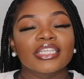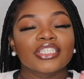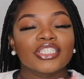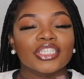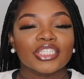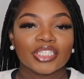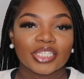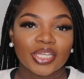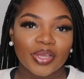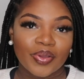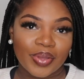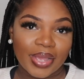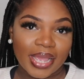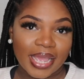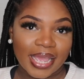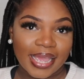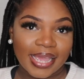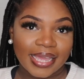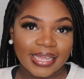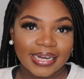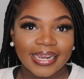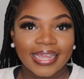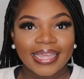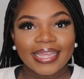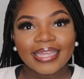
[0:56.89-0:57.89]
just go
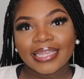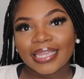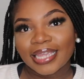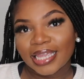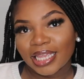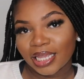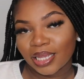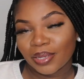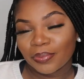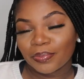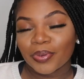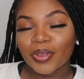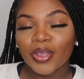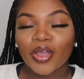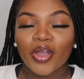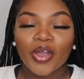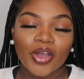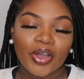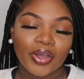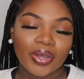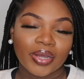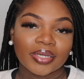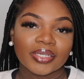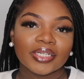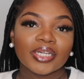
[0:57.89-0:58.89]
ahead and keep
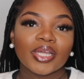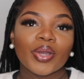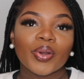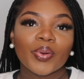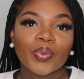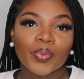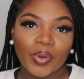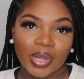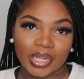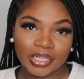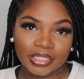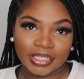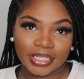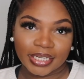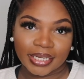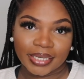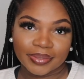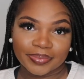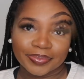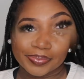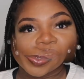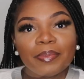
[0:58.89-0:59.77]
on watching.